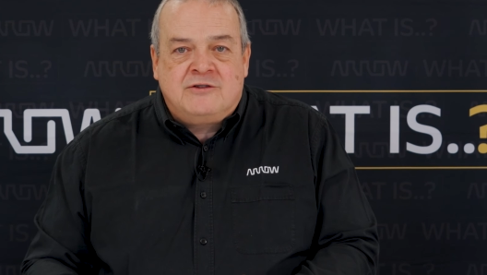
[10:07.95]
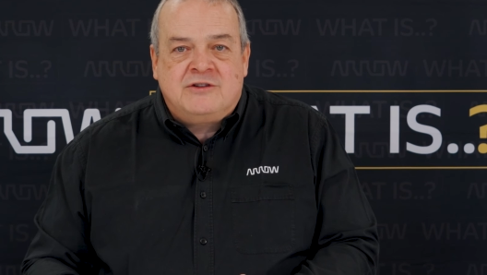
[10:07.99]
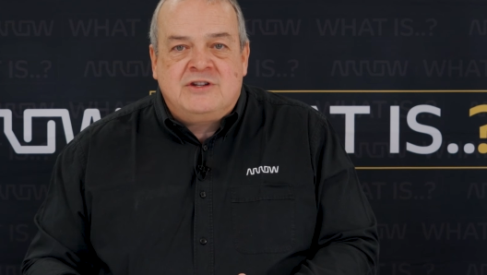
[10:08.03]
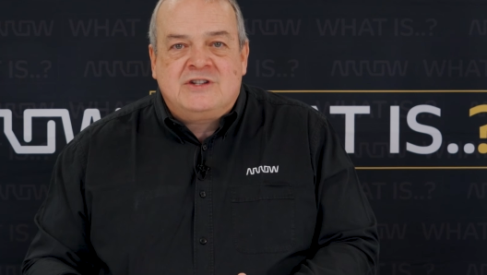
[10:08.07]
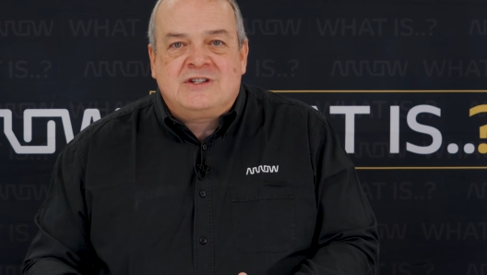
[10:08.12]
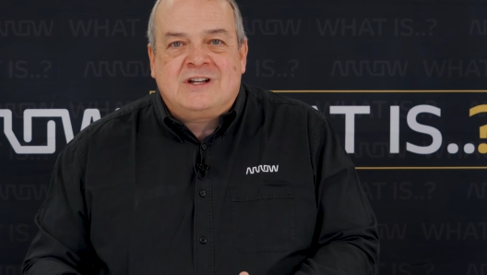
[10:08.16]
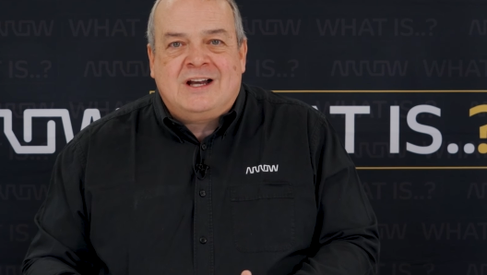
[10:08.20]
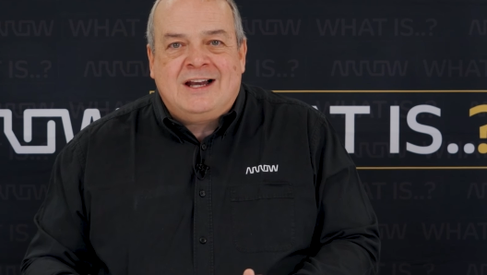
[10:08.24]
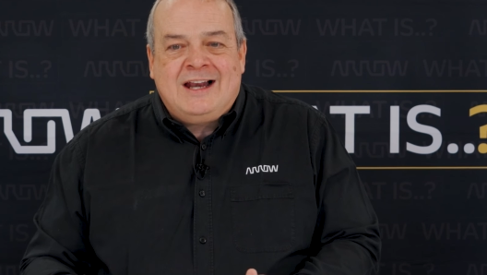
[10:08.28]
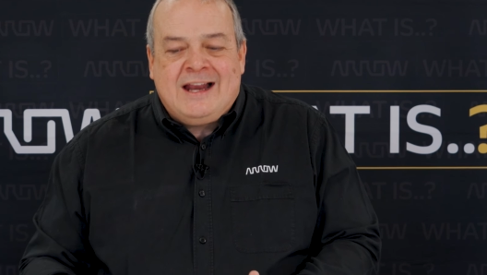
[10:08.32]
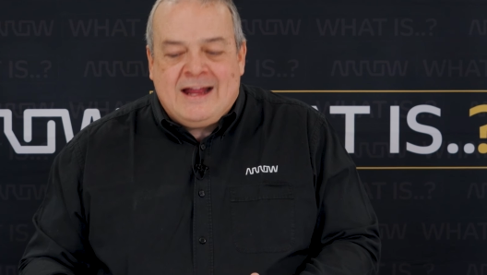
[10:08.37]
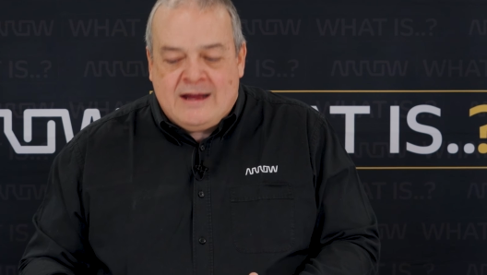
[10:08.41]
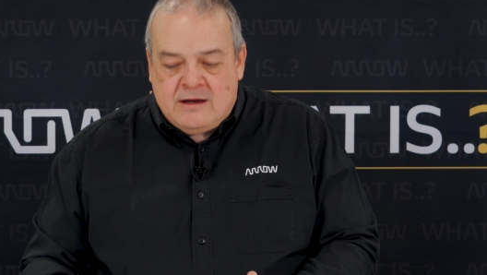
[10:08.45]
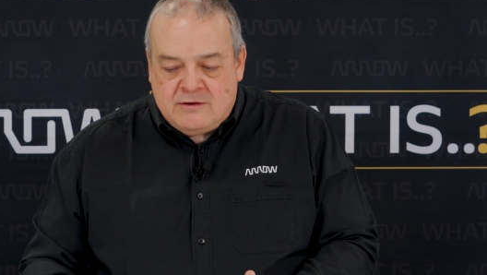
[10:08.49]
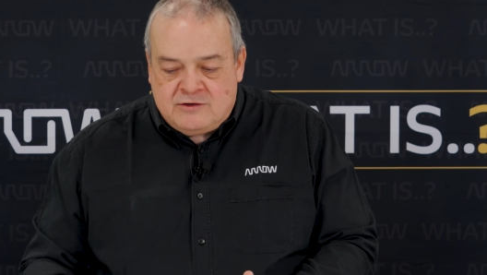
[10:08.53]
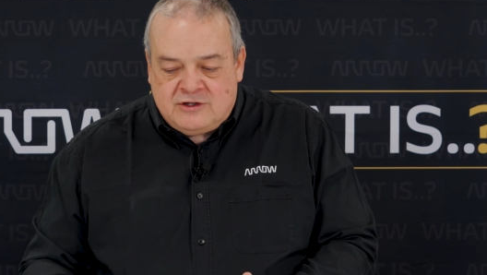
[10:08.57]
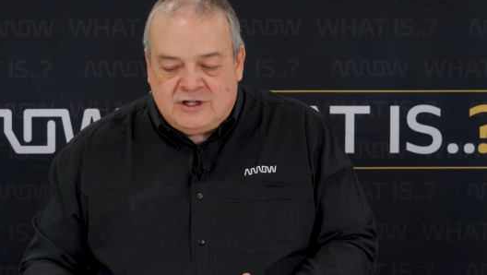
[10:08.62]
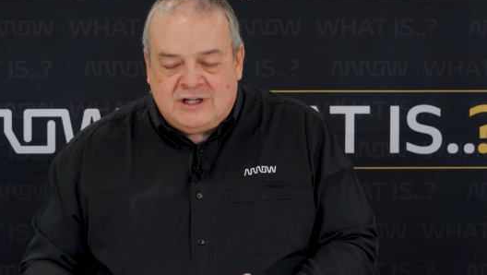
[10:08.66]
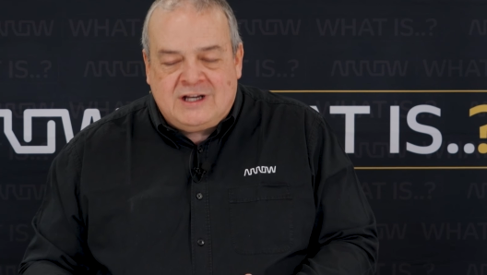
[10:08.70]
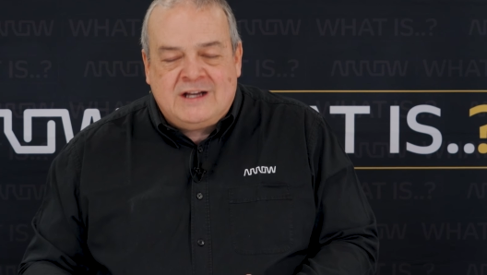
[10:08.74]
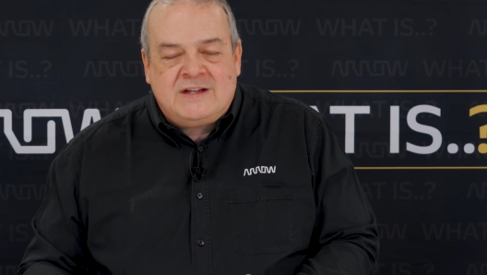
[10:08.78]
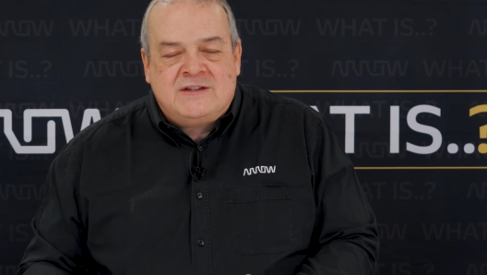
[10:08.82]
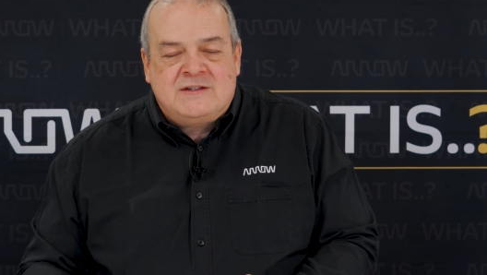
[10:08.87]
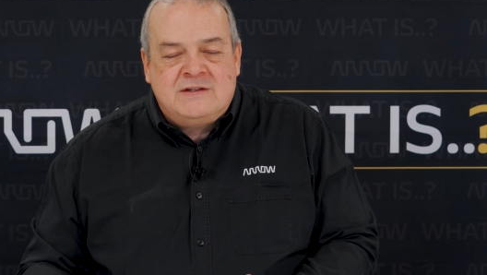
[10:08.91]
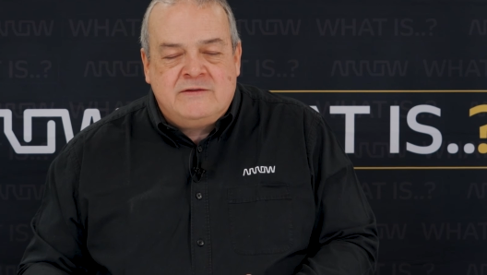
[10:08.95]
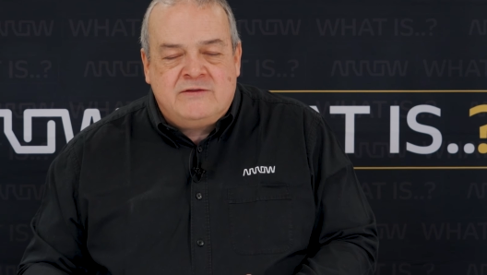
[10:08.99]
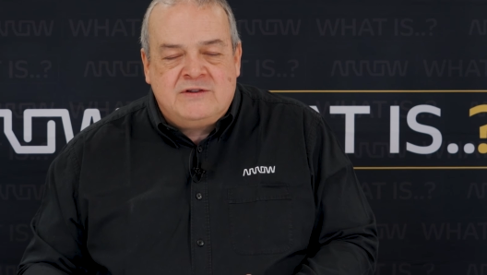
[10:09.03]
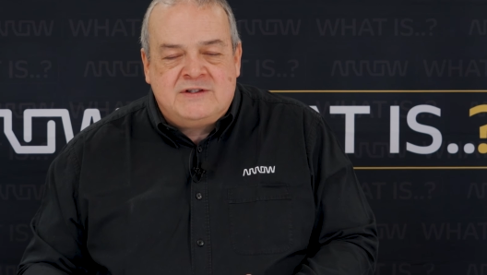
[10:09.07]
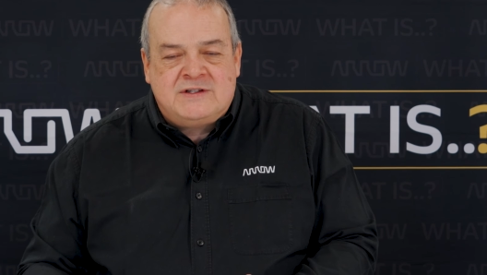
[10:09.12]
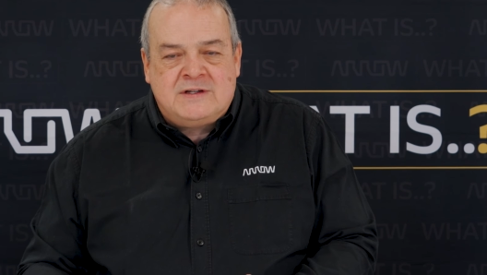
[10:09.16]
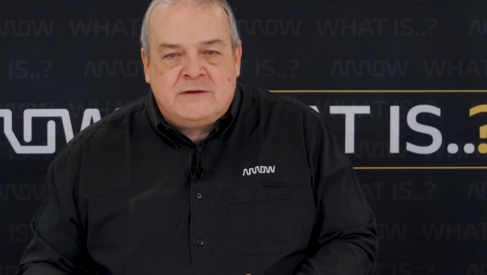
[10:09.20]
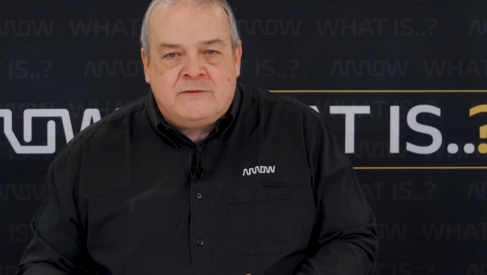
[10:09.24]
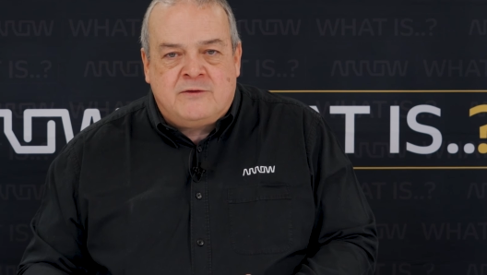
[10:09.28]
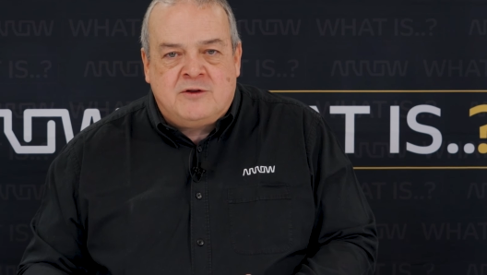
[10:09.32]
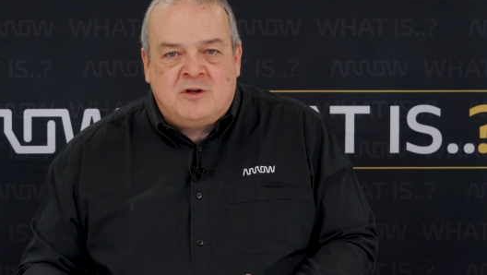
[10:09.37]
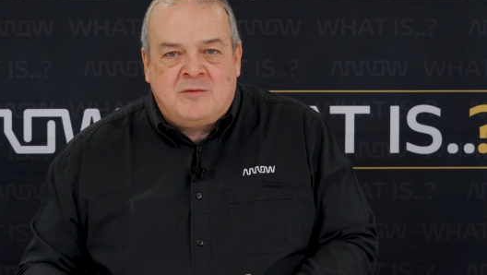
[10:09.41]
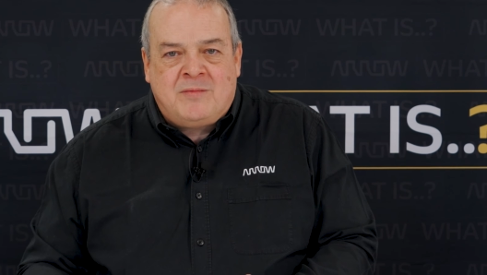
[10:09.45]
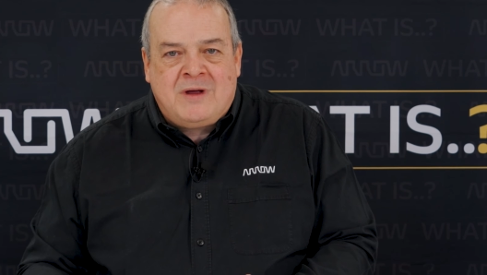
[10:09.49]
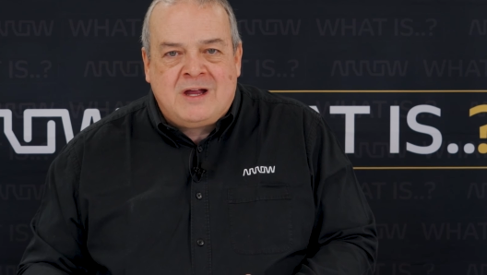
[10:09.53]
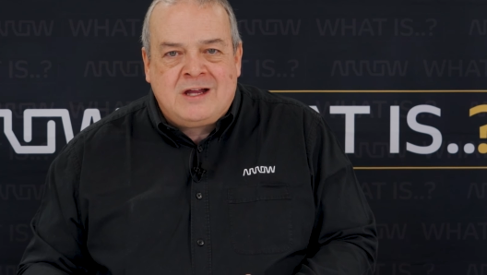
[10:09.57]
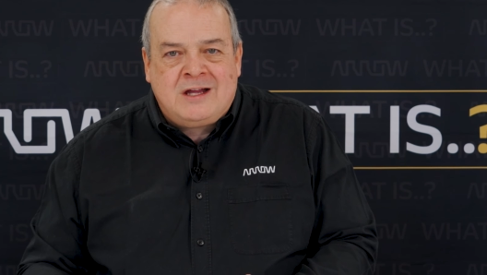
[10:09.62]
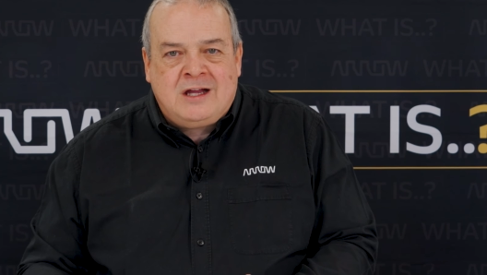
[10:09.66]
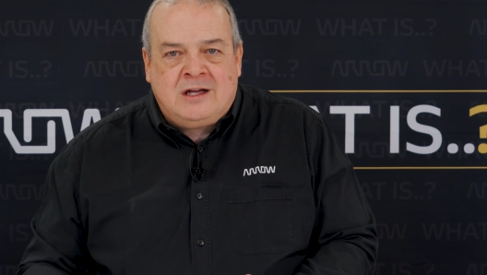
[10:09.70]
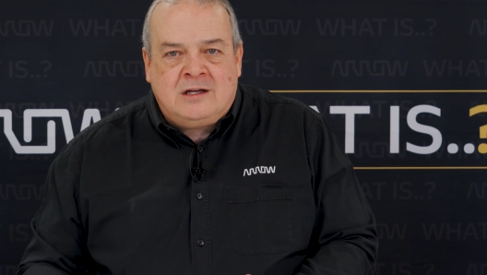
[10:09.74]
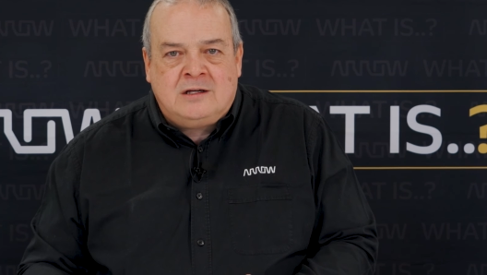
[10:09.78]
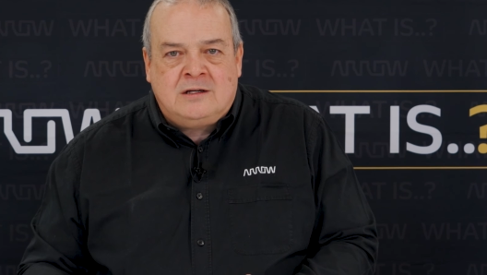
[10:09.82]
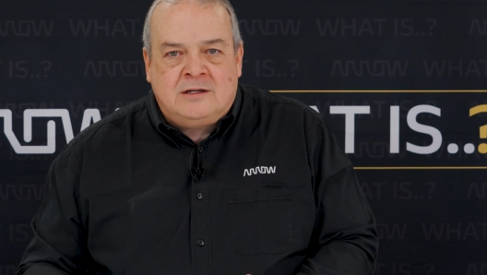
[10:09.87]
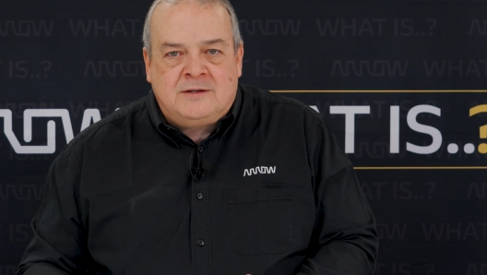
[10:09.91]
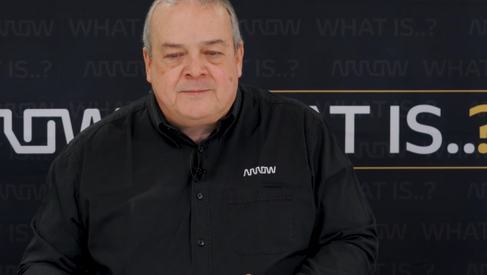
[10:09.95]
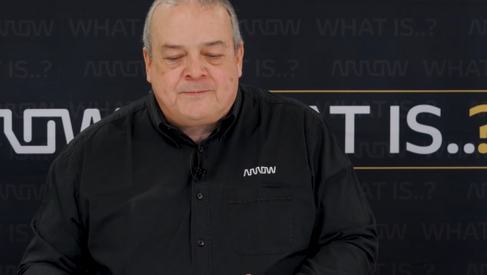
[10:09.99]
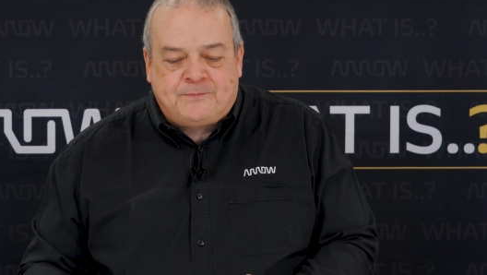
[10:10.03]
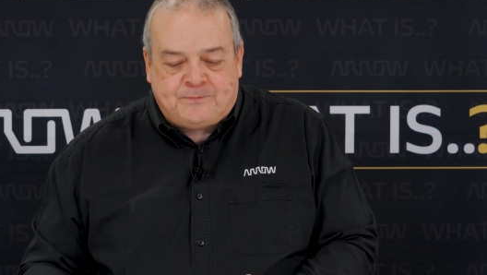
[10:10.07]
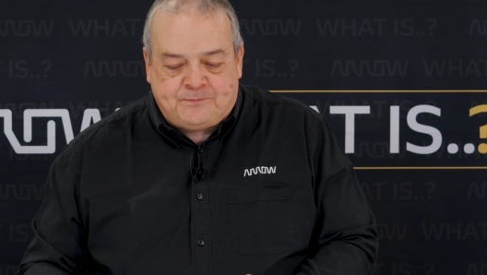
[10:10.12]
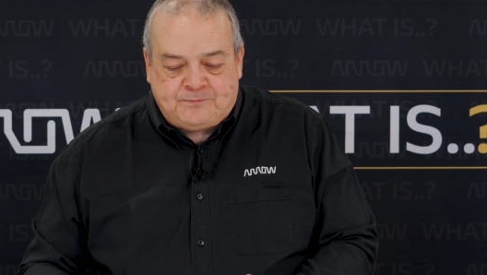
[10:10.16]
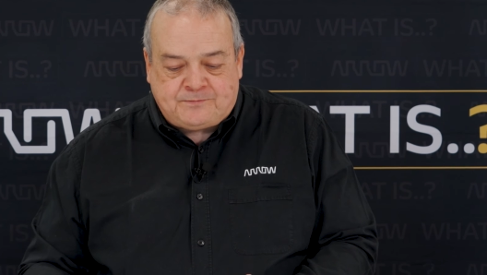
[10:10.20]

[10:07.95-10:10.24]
or this cloud connectivity for the back end.